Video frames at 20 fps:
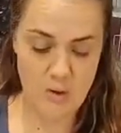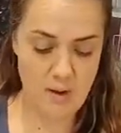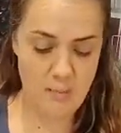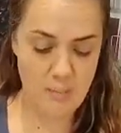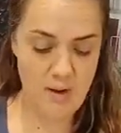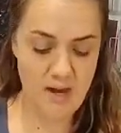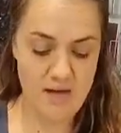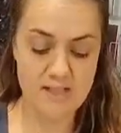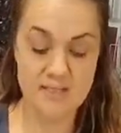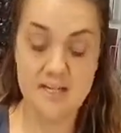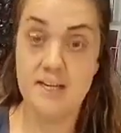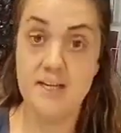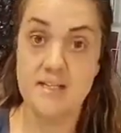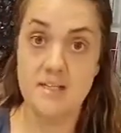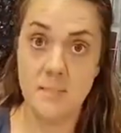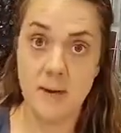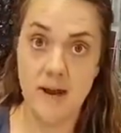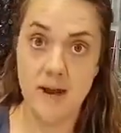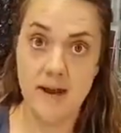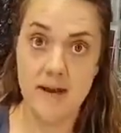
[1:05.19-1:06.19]
are
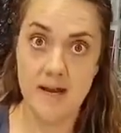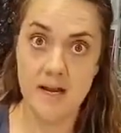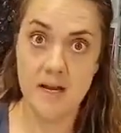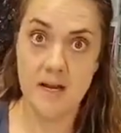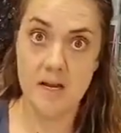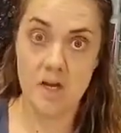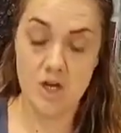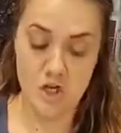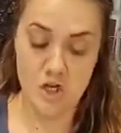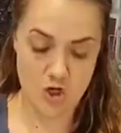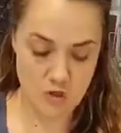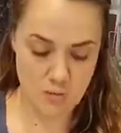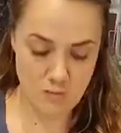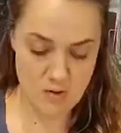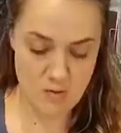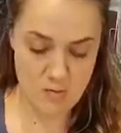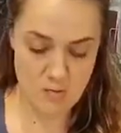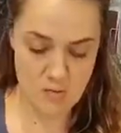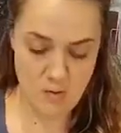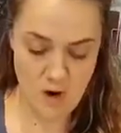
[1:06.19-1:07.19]
participating in a
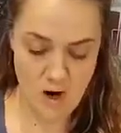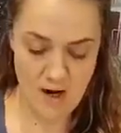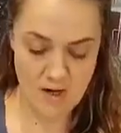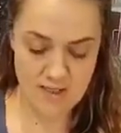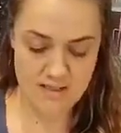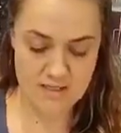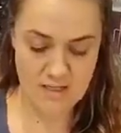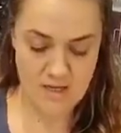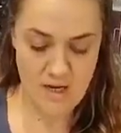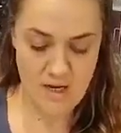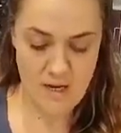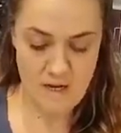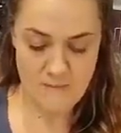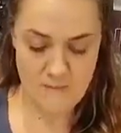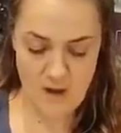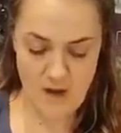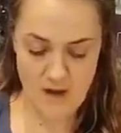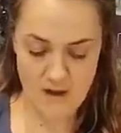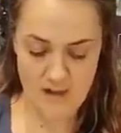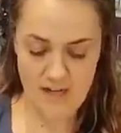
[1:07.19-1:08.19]
human rights
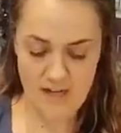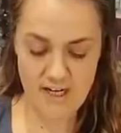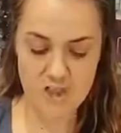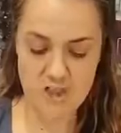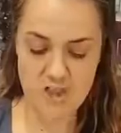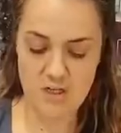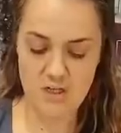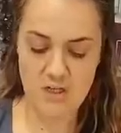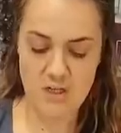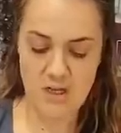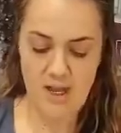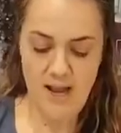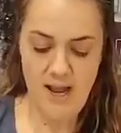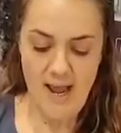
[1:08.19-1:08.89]
violation,